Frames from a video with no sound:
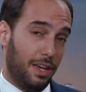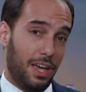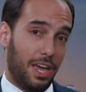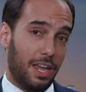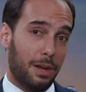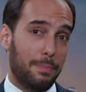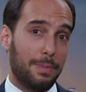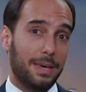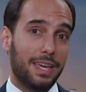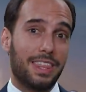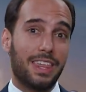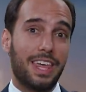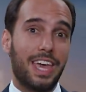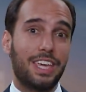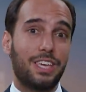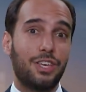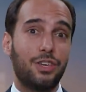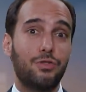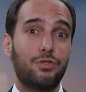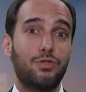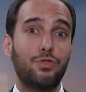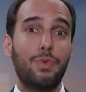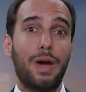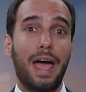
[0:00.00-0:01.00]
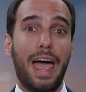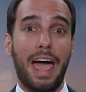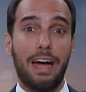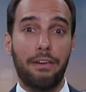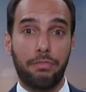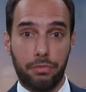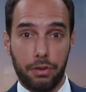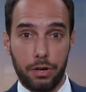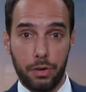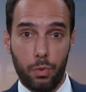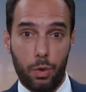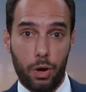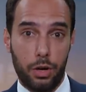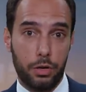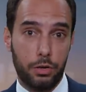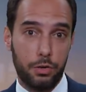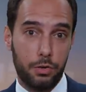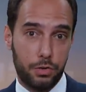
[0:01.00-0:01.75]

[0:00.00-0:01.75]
And a big thank you to everyone